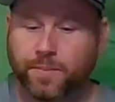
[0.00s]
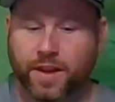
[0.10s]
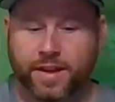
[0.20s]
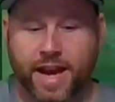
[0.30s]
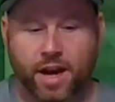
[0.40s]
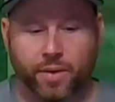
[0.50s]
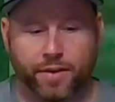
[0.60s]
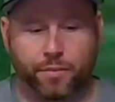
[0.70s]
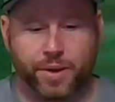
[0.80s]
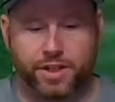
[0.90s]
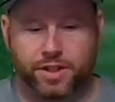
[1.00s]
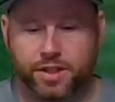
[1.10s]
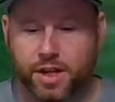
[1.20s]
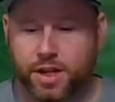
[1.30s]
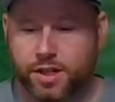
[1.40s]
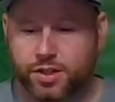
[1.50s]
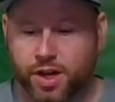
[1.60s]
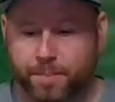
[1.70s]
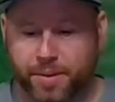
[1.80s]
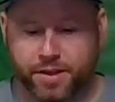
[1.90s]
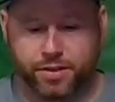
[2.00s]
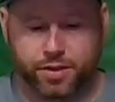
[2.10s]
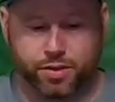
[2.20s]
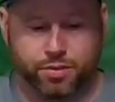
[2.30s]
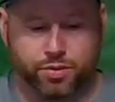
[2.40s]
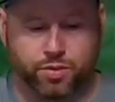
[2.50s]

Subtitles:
Now, if we jump into